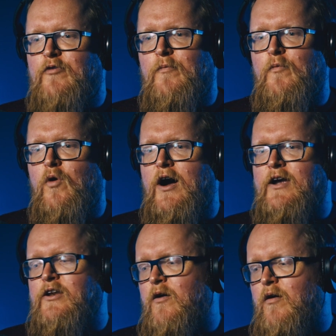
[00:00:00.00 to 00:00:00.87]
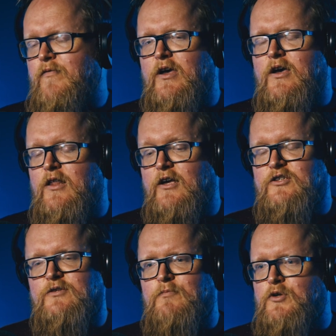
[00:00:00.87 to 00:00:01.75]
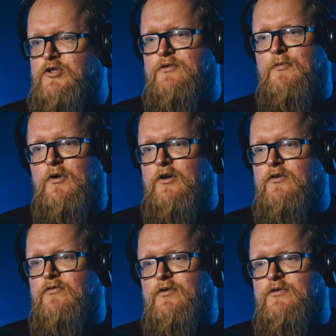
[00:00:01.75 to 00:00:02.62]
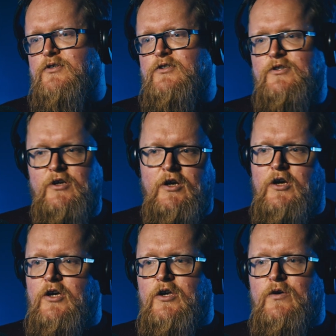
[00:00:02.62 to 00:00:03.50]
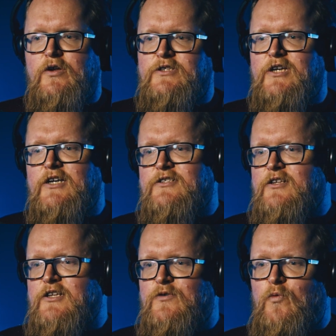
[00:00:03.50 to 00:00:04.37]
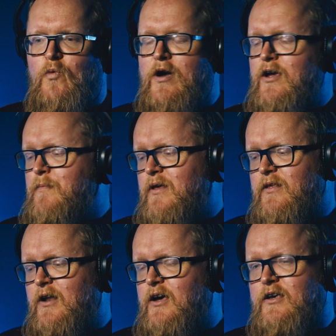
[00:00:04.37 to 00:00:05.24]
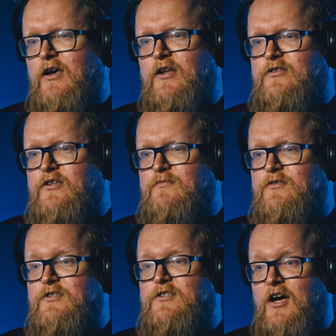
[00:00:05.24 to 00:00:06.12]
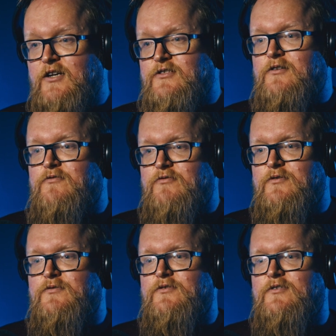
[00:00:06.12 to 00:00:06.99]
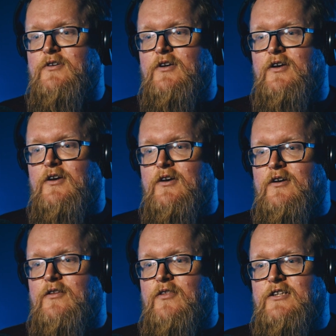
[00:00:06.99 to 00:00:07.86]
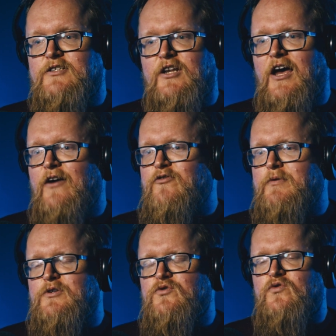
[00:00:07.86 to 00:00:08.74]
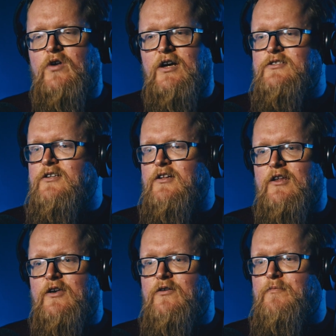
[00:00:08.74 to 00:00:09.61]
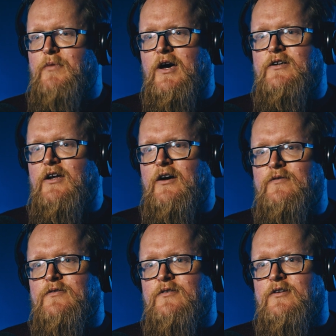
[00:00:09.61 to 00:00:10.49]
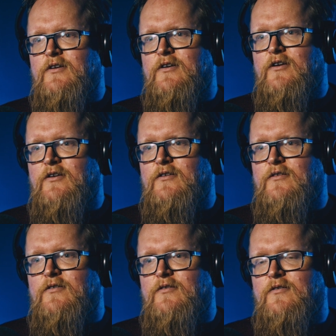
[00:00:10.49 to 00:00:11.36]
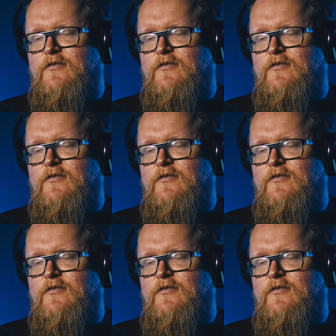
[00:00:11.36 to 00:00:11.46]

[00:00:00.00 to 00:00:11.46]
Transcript: From what I know of it, like much smaller crews, because you can attest to this way better than I can in terms of the size of the crews. That's going to have to be drastically cut back now. Absolutely.